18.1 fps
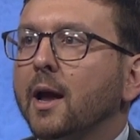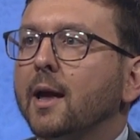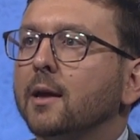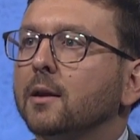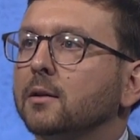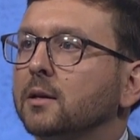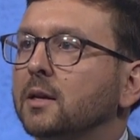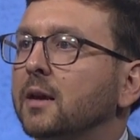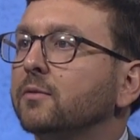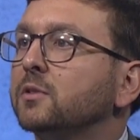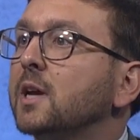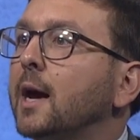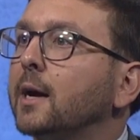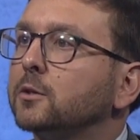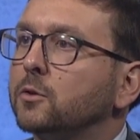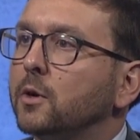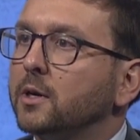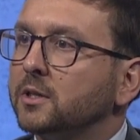and gave
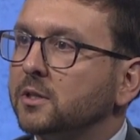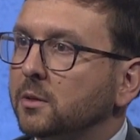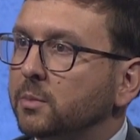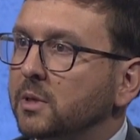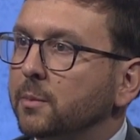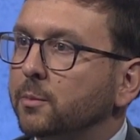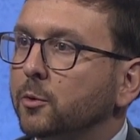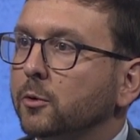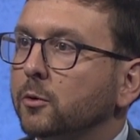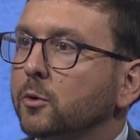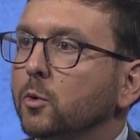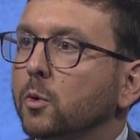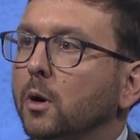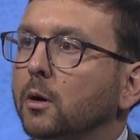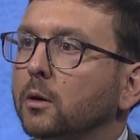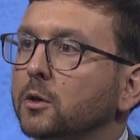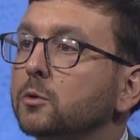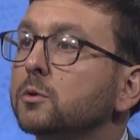tax credits to people who
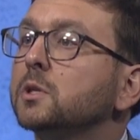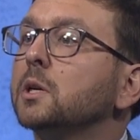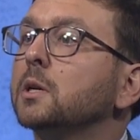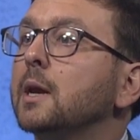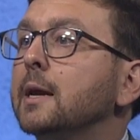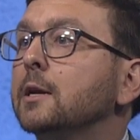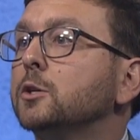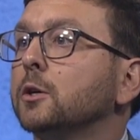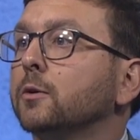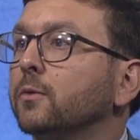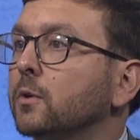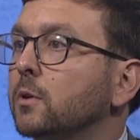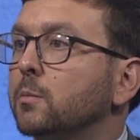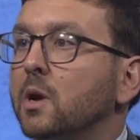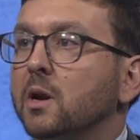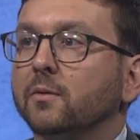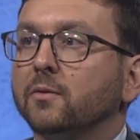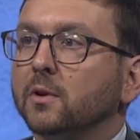are using nature for the
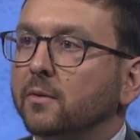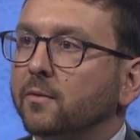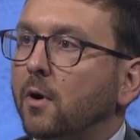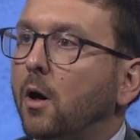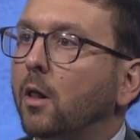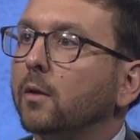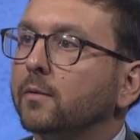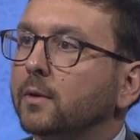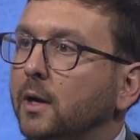benefit of all of